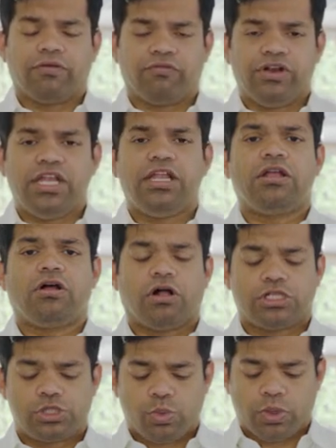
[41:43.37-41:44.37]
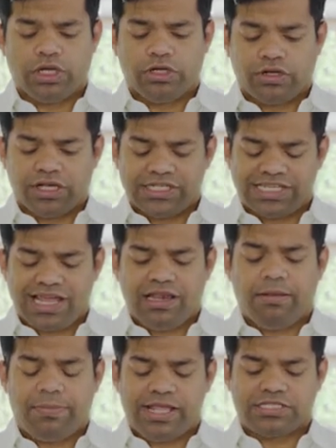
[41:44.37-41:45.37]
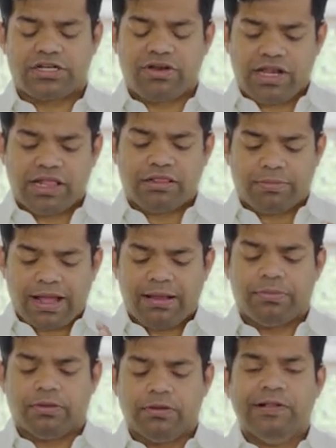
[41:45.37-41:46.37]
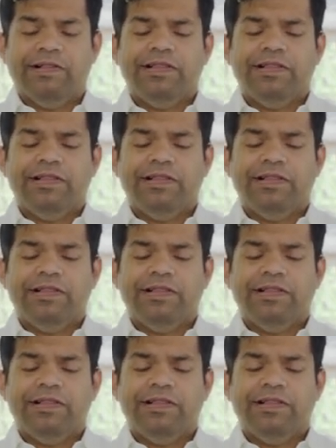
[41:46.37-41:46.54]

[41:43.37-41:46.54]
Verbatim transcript: reading God's word on a daily basis, reading the Bible,